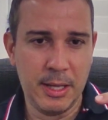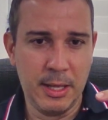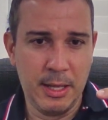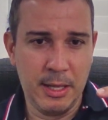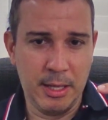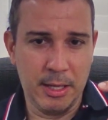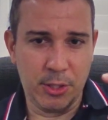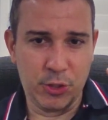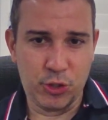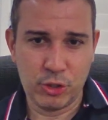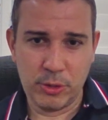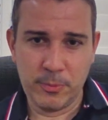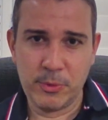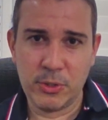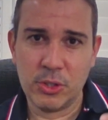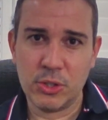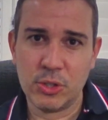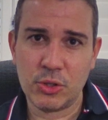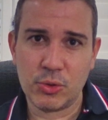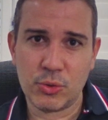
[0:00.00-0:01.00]
assumes
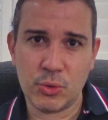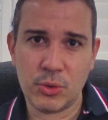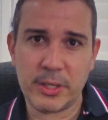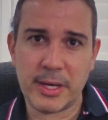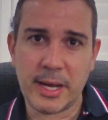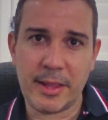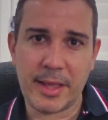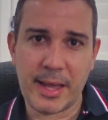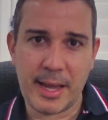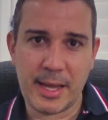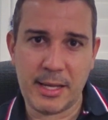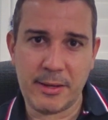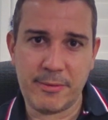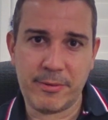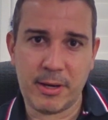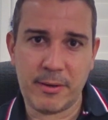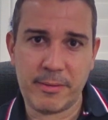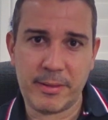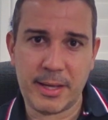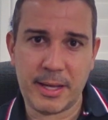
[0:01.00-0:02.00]
you just draw down the
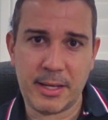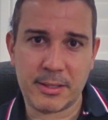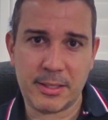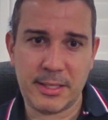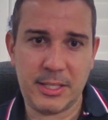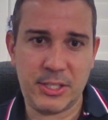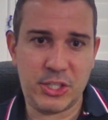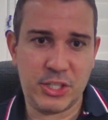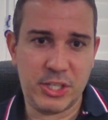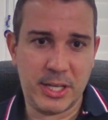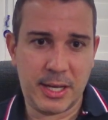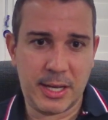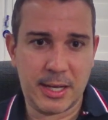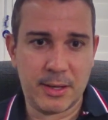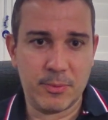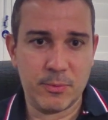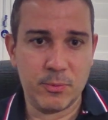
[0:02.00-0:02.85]
85,000 each year,